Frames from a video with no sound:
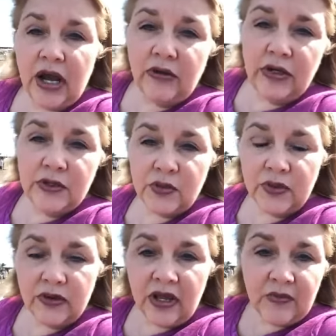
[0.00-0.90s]
I don't use
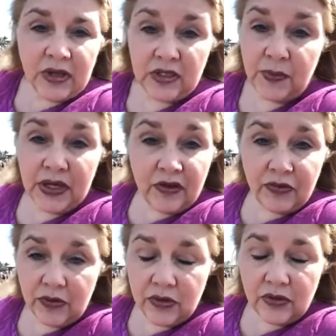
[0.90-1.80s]
Twitter that much, but if
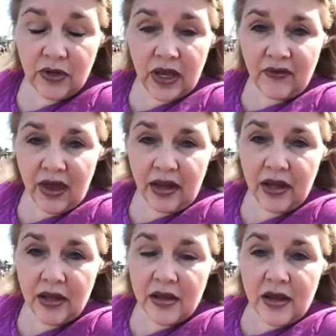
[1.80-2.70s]
you do, have at
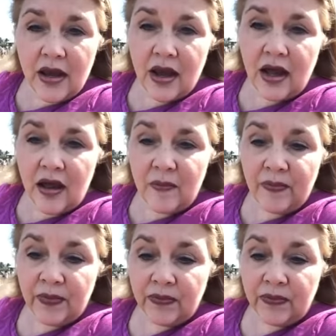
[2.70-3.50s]
it.